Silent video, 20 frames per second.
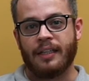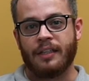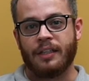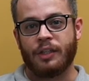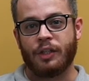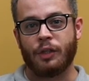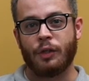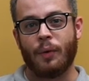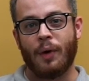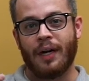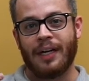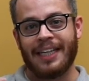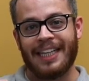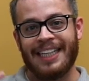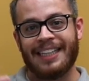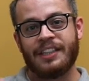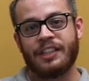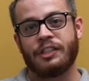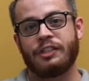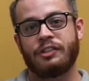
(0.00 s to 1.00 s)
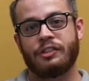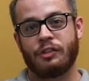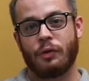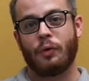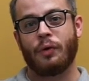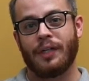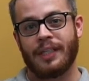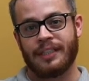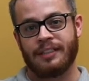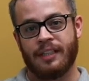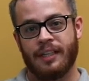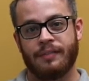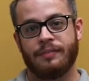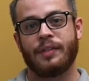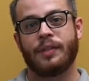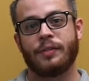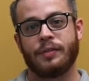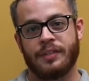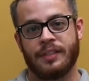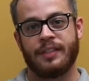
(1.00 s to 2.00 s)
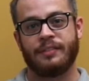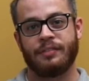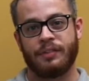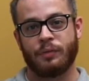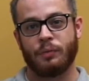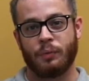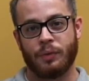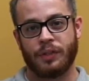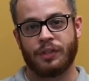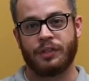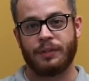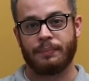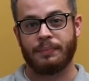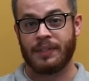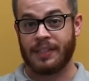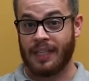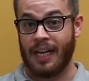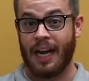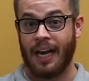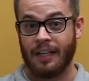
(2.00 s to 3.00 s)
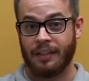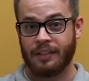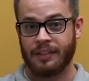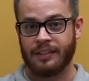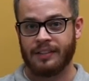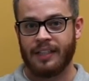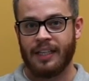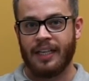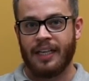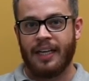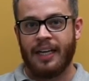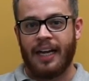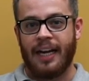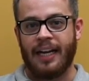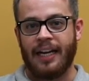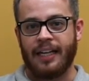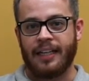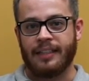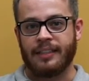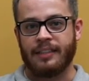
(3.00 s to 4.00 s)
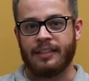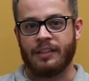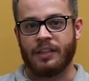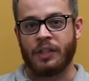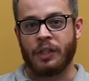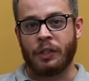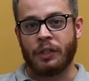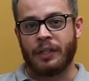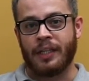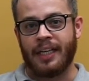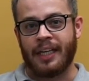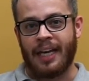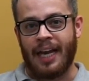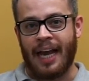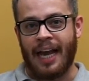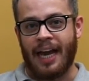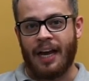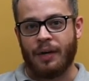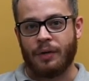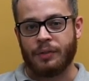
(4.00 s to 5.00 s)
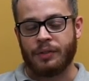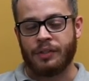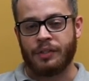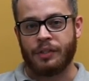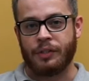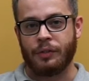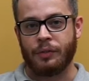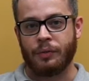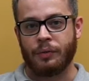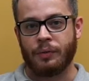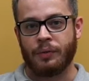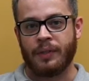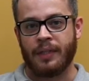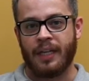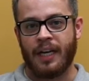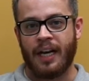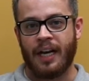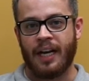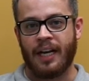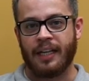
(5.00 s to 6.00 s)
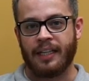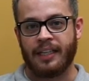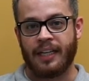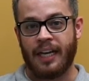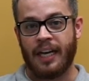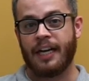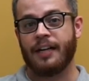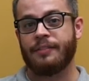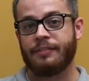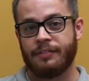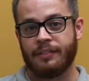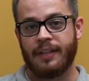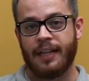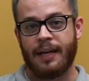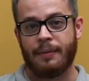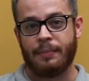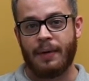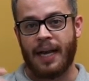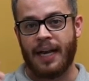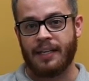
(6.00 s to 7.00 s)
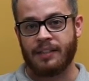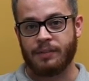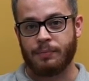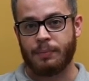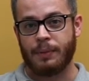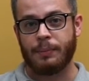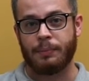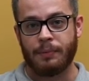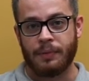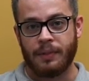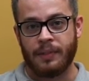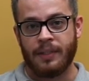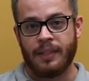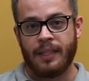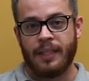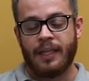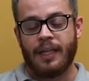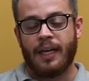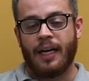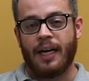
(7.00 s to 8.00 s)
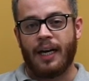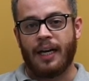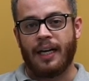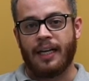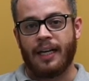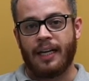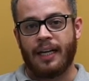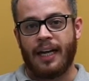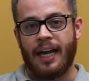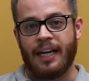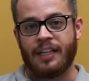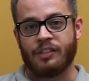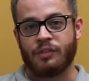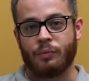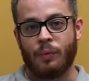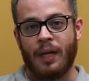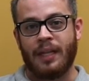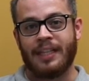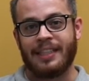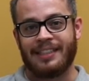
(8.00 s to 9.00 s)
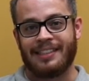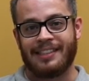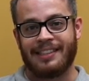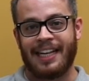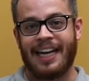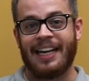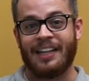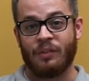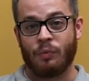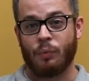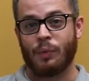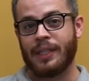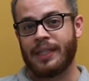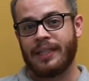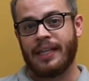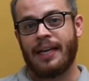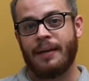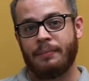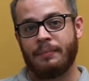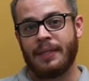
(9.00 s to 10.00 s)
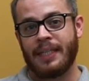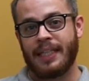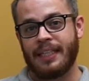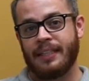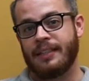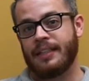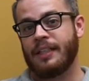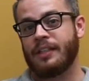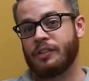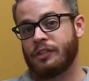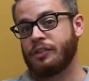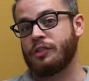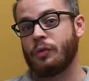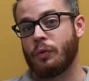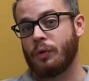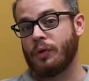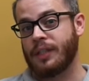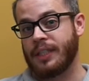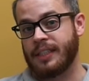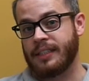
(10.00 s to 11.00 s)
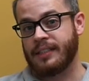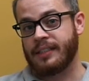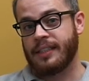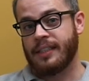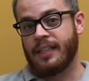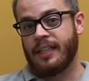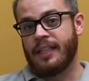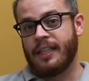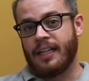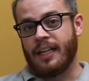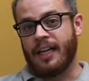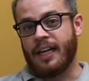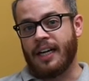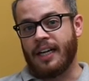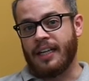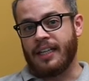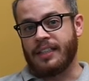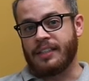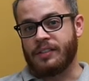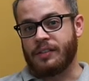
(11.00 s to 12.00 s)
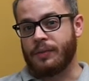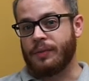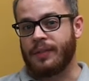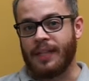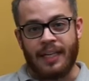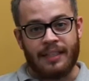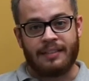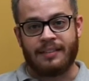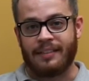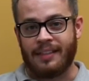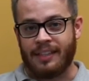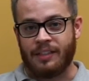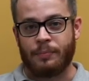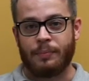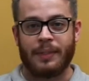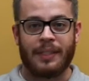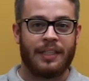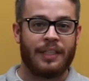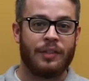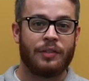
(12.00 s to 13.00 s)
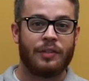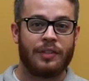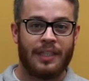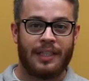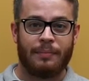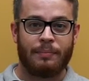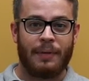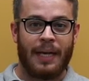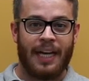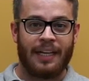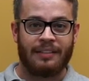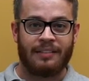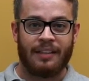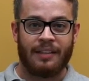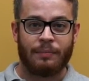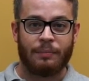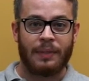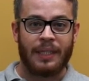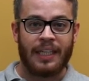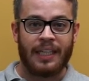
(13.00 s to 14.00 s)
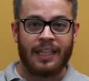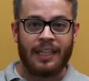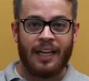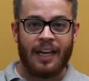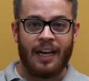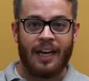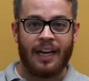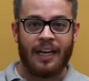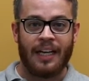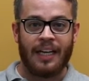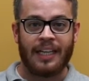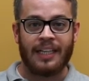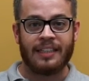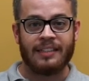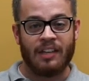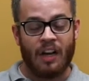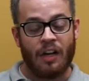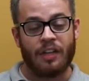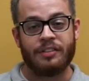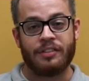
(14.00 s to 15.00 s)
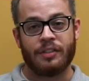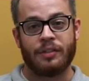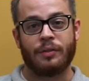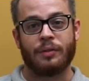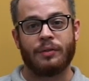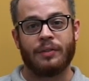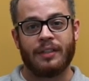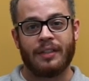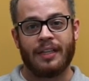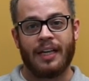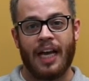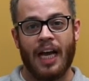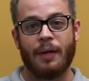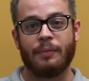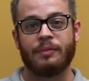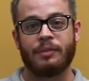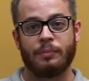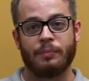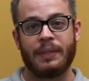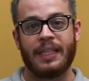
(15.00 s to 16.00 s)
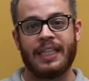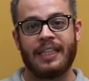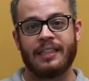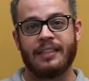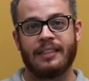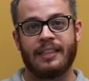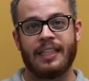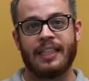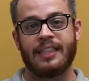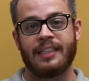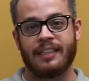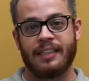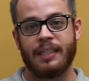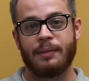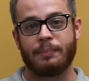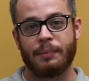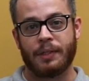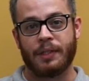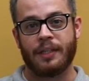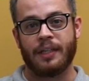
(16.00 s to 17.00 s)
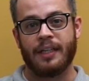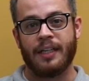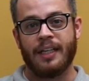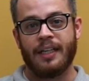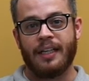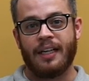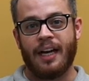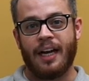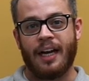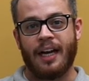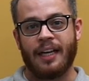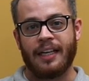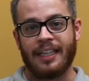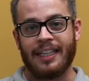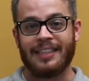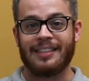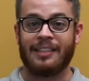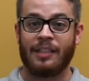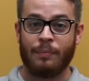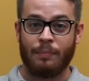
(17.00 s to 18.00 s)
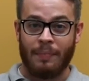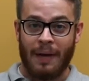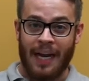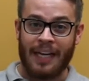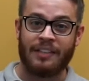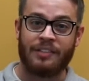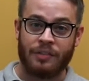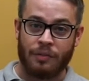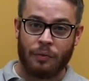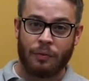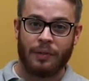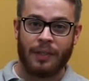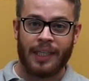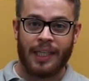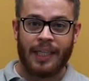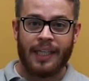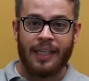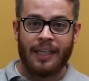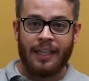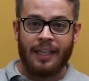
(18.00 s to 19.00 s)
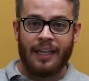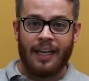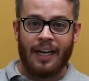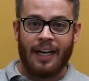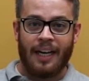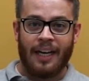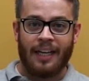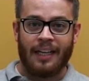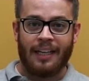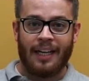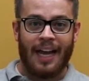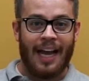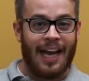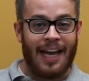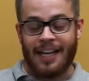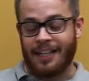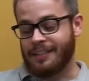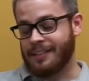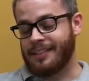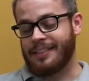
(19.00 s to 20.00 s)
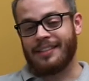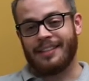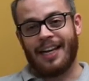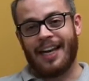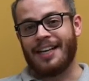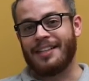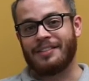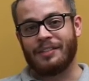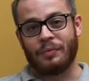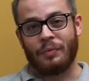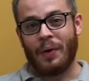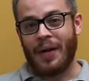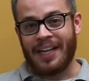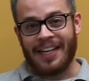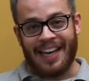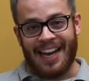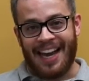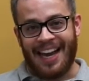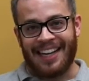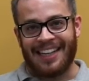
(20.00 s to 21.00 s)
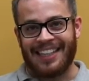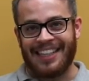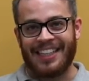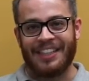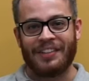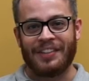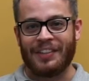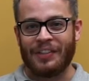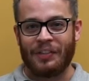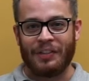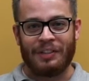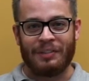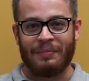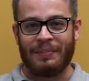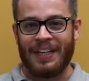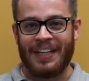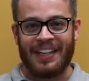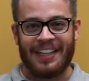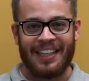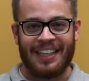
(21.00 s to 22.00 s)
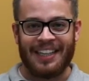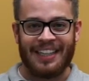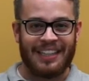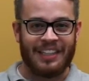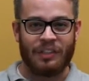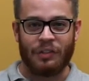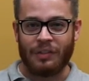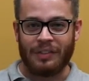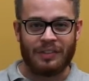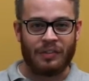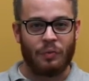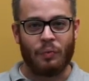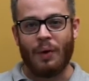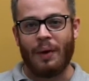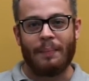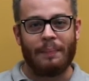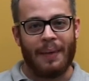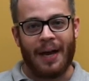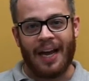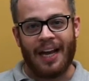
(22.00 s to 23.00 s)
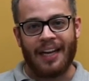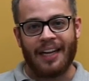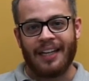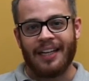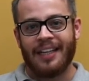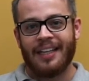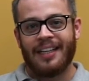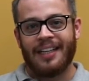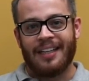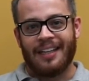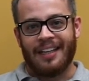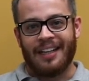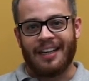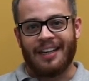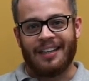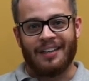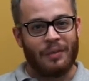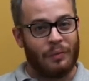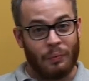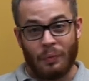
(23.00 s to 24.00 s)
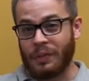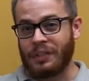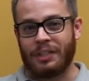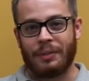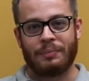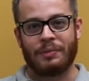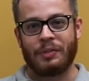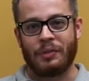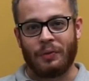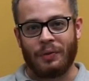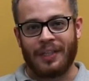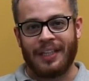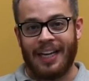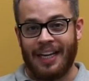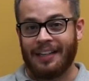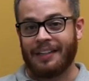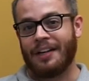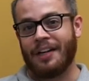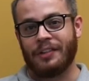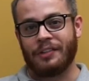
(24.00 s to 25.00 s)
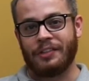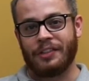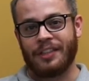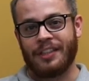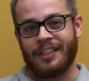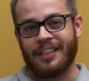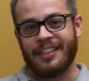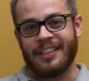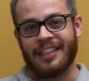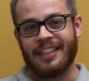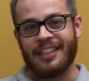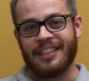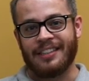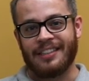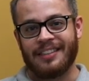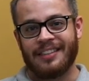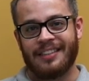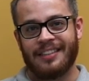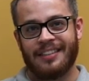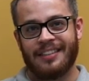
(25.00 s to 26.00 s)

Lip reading: who are in the stories of those different worship styles, and learning how to care for them as people, as well as stand with them in their stories. And so that's been a huge impact on me, and it's also helped me dig deeper into my story as a white guy here in North America, into what my worship story and culture is.